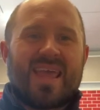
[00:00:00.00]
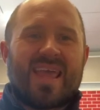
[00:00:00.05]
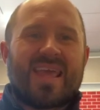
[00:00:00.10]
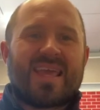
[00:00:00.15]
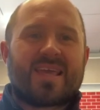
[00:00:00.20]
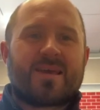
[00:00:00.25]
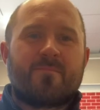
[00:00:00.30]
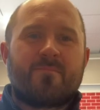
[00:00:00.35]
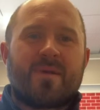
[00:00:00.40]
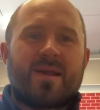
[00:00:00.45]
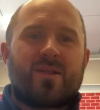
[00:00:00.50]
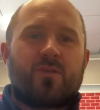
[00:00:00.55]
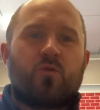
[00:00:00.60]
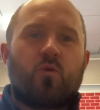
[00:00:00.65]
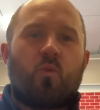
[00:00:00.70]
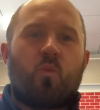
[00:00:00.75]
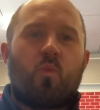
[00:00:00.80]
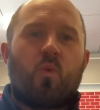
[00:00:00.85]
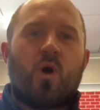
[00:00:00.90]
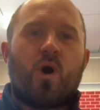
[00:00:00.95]
It can make
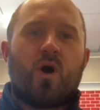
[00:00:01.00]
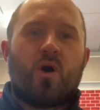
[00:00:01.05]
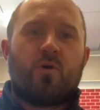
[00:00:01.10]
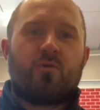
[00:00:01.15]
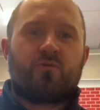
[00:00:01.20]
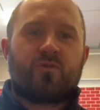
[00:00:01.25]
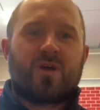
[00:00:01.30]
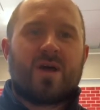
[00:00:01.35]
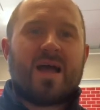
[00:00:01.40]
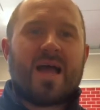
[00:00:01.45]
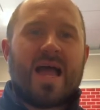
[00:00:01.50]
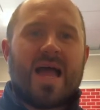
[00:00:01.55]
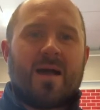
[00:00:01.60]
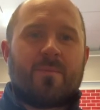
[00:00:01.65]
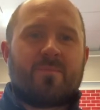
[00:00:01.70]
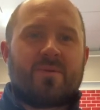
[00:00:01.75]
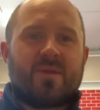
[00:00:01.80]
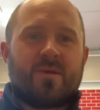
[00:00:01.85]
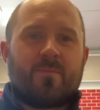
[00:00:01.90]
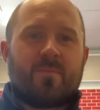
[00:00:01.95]
the world a
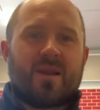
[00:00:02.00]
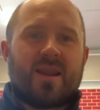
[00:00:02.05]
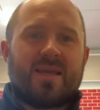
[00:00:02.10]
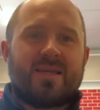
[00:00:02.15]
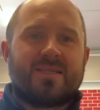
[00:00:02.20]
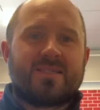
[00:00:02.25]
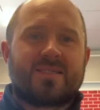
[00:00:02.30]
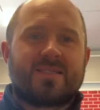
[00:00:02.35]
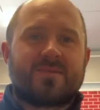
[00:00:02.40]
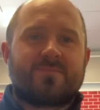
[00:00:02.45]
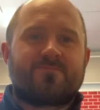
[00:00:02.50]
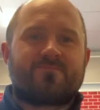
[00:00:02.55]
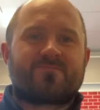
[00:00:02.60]
happier place.